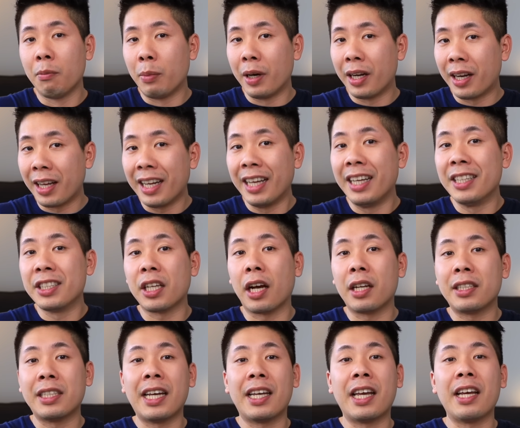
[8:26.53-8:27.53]
but it is
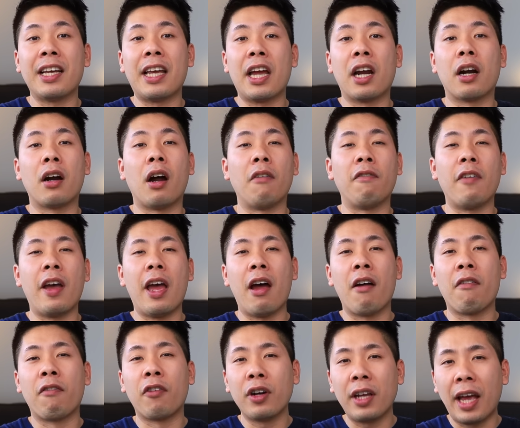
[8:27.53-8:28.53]
taking care of
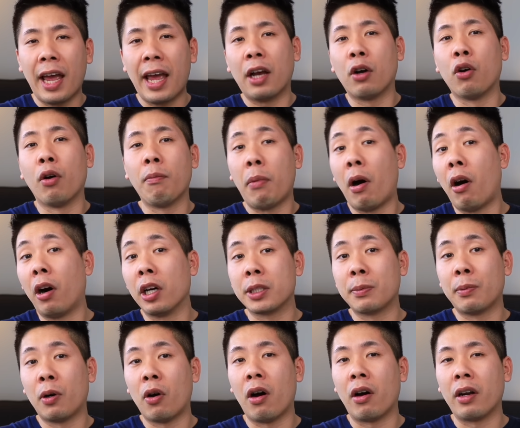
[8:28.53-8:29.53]
every angle
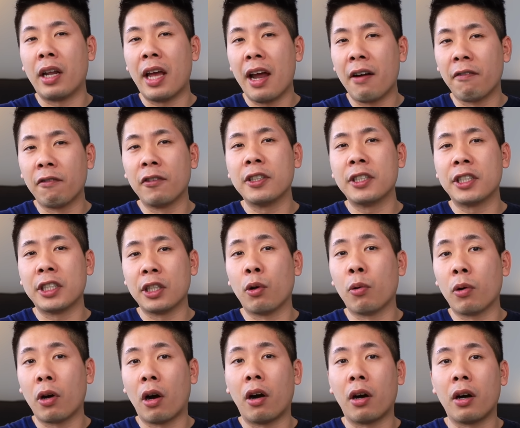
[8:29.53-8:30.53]
possible on every
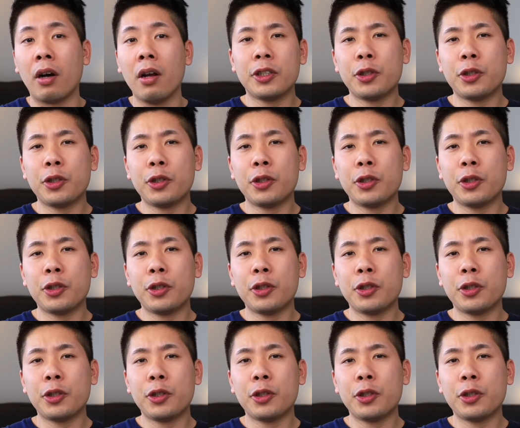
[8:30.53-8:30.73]
single car.